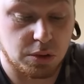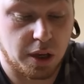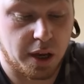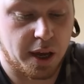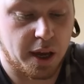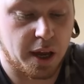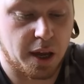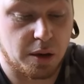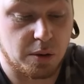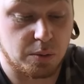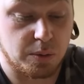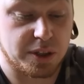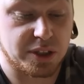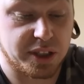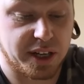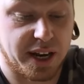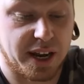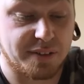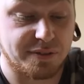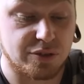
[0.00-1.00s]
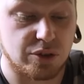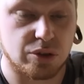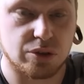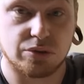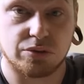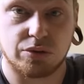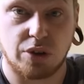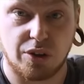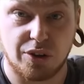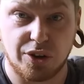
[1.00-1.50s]
uh, which I have
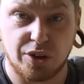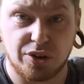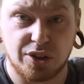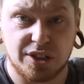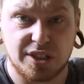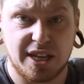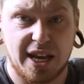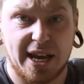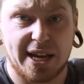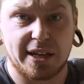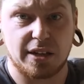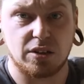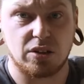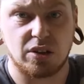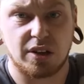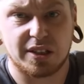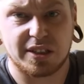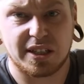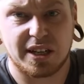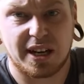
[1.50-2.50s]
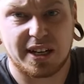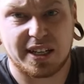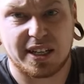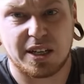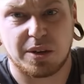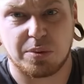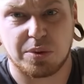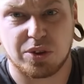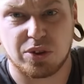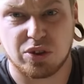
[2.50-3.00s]
done on the other side, look, as in I did
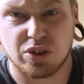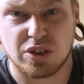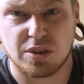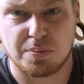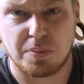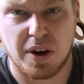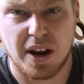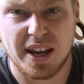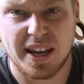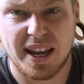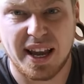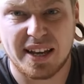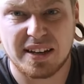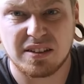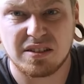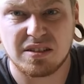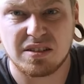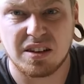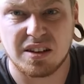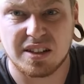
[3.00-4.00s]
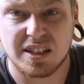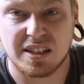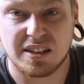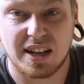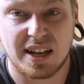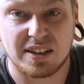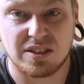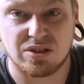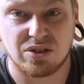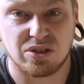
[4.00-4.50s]
it with just spray cans, as in
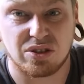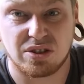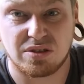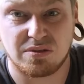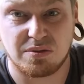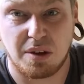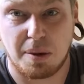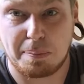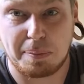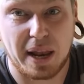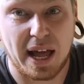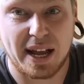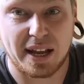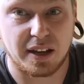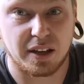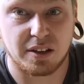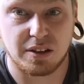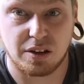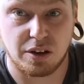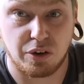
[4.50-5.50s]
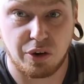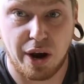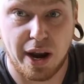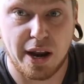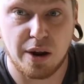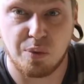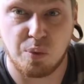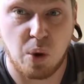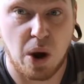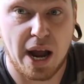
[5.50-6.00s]
that's just black,
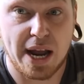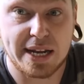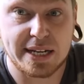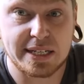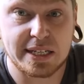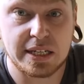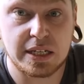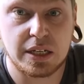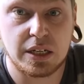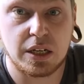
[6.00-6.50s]
grey and white